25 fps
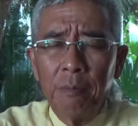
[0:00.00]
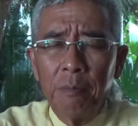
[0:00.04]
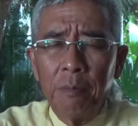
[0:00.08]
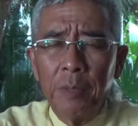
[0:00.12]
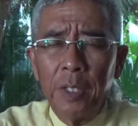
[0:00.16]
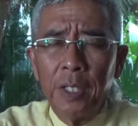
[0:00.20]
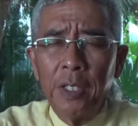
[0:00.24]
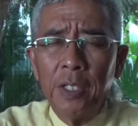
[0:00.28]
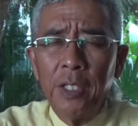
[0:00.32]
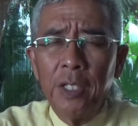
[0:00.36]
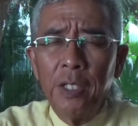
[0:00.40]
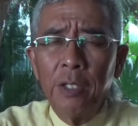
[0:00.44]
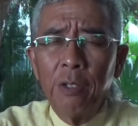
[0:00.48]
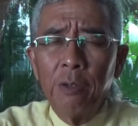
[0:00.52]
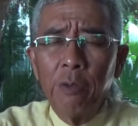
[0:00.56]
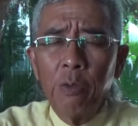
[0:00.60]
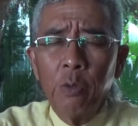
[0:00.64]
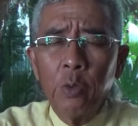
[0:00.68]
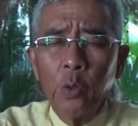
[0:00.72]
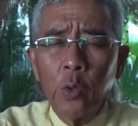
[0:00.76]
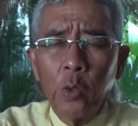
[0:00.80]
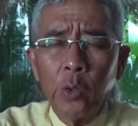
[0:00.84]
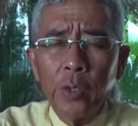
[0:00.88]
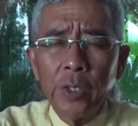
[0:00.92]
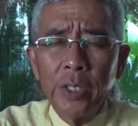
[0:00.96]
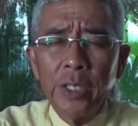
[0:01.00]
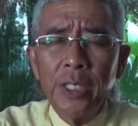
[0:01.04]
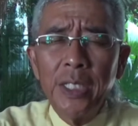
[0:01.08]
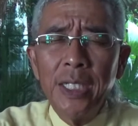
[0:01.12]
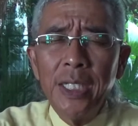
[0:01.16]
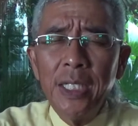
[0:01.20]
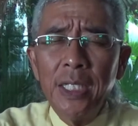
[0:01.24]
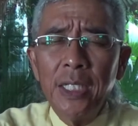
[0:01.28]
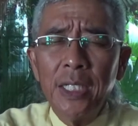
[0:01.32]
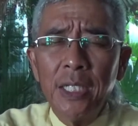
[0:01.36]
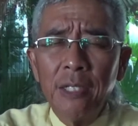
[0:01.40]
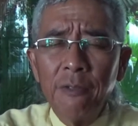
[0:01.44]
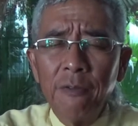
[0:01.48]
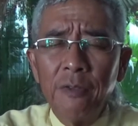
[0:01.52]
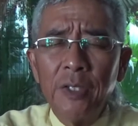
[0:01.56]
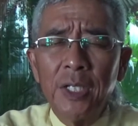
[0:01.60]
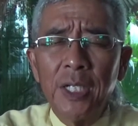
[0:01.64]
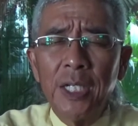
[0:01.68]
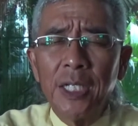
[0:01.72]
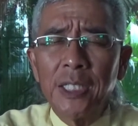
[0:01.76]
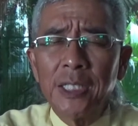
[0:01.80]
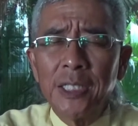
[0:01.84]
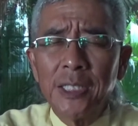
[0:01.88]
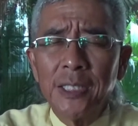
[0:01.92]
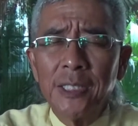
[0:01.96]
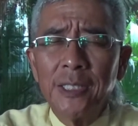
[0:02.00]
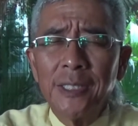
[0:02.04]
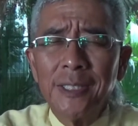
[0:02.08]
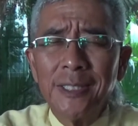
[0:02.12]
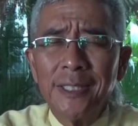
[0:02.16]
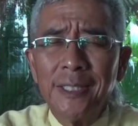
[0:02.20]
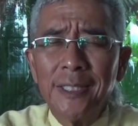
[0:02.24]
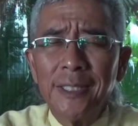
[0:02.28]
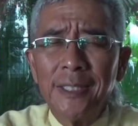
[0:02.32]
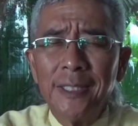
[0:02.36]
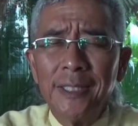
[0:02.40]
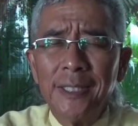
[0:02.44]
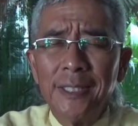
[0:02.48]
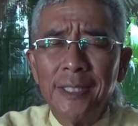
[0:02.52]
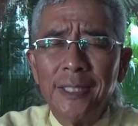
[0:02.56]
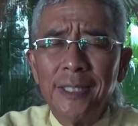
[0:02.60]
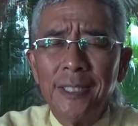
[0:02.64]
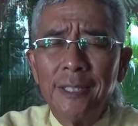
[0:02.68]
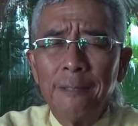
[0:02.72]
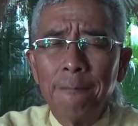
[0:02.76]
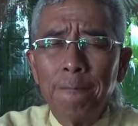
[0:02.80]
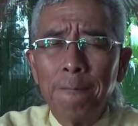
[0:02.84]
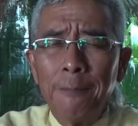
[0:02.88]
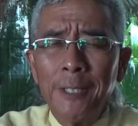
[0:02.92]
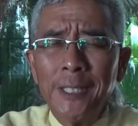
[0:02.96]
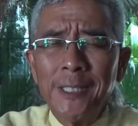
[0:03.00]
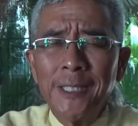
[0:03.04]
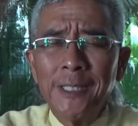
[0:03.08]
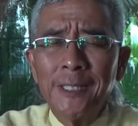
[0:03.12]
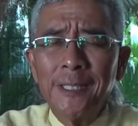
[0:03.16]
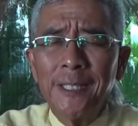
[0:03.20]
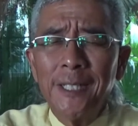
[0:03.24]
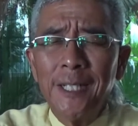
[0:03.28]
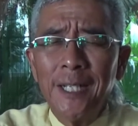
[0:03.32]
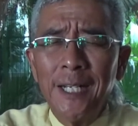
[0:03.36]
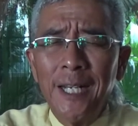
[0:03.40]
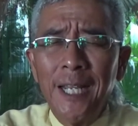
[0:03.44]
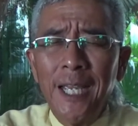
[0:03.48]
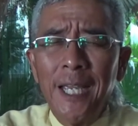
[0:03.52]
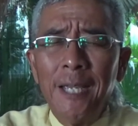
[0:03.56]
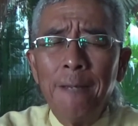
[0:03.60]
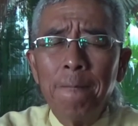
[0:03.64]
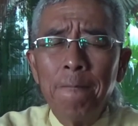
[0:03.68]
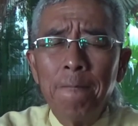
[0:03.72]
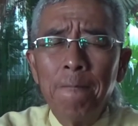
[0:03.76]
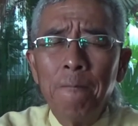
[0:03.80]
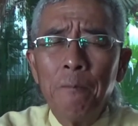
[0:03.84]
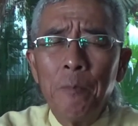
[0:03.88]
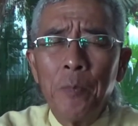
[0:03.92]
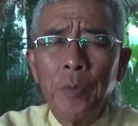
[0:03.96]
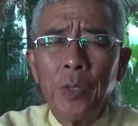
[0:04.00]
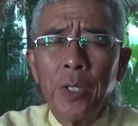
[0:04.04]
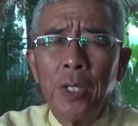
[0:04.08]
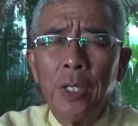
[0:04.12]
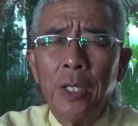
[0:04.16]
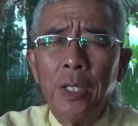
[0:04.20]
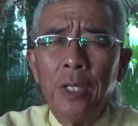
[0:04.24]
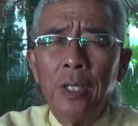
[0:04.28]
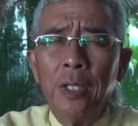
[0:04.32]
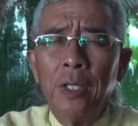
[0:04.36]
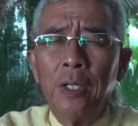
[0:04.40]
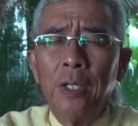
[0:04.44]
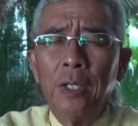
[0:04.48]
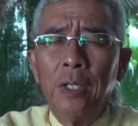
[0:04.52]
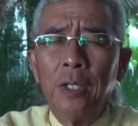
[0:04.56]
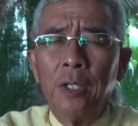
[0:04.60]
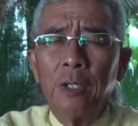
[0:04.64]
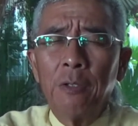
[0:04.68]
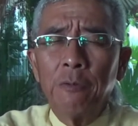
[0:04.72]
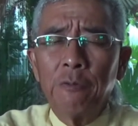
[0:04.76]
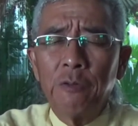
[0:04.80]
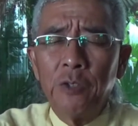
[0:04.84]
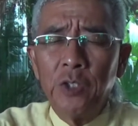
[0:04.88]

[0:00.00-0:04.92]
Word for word: by the authority given us in the blessed name of